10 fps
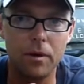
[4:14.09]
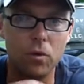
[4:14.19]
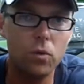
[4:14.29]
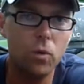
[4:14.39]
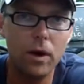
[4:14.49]

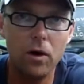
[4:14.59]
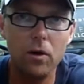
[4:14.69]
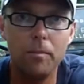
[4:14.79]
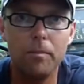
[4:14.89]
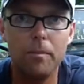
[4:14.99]
cool
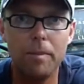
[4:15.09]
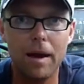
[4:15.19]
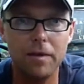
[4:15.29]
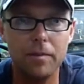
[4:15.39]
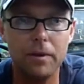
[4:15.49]
well,
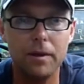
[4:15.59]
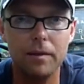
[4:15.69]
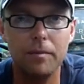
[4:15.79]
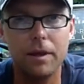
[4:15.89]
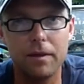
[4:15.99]

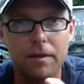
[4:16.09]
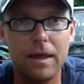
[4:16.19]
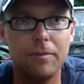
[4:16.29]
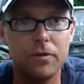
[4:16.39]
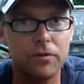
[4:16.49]
possibly, because
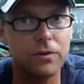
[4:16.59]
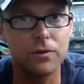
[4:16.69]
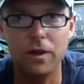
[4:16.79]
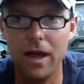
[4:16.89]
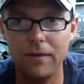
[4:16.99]
keeping your
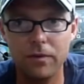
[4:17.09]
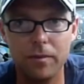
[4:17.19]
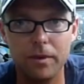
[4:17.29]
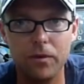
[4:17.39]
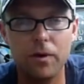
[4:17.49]
fish alive is
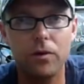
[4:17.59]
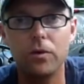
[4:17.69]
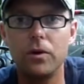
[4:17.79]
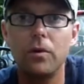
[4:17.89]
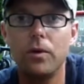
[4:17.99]
going to be
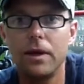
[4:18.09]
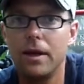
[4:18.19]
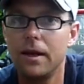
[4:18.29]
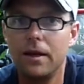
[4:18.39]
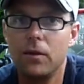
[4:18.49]
critical. You don't want to
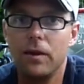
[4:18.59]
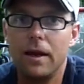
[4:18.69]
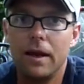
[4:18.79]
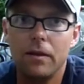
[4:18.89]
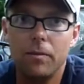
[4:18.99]
get any of those
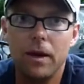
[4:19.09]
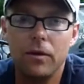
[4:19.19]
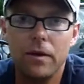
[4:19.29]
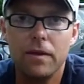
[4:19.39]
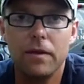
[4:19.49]
8-ounce
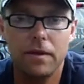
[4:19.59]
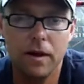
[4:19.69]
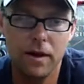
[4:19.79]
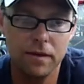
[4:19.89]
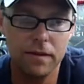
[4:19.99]
penalties. As
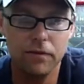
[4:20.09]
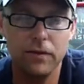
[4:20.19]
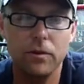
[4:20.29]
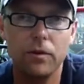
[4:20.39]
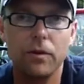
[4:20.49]
tight as this
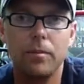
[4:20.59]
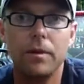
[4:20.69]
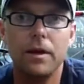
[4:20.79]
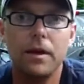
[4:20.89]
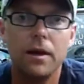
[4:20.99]
field's going to
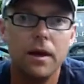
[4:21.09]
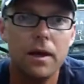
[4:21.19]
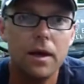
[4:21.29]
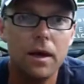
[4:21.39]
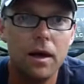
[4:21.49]
be,
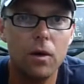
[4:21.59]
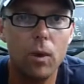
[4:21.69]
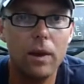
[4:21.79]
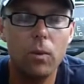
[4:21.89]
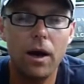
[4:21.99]

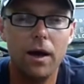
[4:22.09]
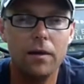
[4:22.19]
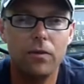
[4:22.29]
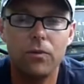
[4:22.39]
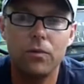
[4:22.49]

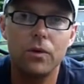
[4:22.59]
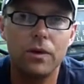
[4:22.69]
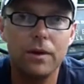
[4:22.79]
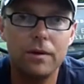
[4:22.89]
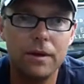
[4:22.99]
weight-wise, you
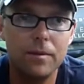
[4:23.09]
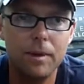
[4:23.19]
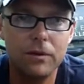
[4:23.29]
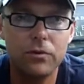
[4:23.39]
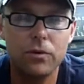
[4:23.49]
really need to
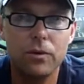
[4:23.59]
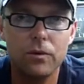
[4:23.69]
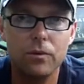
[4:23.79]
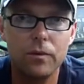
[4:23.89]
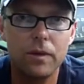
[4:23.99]
make sure
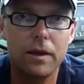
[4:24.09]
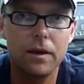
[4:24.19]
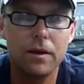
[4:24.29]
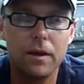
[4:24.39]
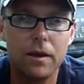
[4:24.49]

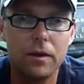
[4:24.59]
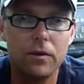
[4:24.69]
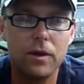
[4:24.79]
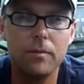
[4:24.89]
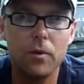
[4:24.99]
that
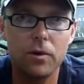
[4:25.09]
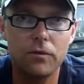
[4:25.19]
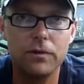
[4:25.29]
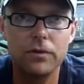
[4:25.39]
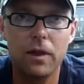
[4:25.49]
you keep all your
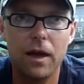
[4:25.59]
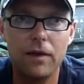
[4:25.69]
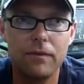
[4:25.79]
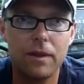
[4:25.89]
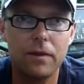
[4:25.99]
fish
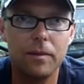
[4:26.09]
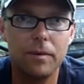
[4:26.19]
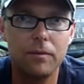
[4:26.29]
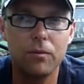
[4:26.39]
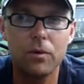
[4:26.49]
alive. And that's going to
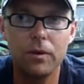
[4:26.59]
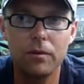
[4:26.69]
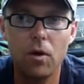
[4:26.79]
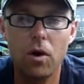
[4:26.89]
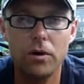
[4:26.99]
be
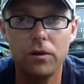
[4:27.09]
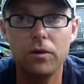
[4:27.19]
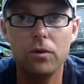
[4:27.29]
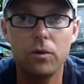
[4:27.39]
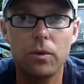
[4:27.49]
really hard to
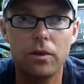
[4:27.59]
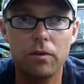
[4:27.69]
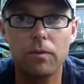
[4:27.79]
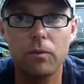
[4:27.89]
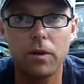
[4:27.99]
do when
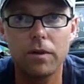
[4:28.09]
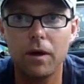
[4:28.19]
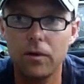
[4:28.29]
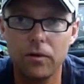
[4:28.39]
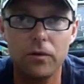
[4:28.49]
it's
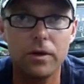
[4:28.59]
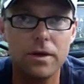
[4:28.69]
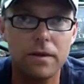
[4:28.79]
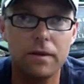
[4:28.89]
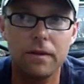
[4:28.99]
100
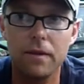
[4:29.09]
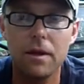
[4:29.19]
degrees and,